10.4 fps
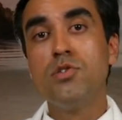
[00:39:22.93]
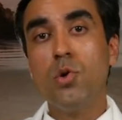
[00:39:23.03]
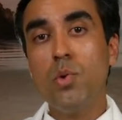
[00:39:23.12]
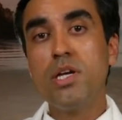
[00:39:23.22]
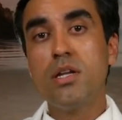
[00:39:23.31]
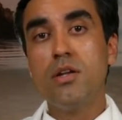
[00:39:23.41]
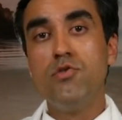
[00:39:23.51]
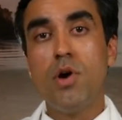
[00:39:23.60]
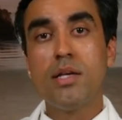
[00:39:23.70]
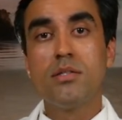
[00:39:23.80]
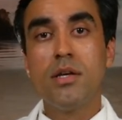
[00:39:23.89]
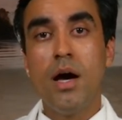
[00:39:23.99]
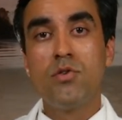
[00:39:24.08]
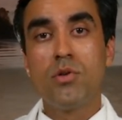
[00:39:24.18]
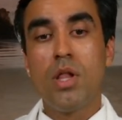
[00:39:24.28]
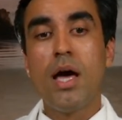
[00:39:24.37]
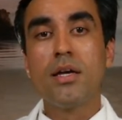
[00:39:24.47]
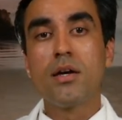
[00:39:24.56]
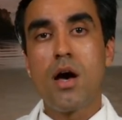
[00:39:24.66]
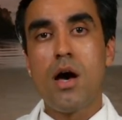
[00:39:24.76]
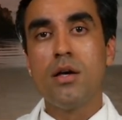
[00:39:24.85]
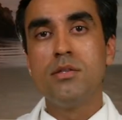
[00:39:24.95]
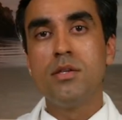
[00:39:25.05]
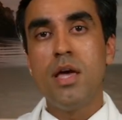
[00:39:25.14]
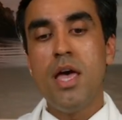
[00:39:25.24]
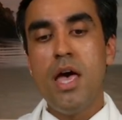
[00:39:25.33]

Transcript: so we can address the underlying cause.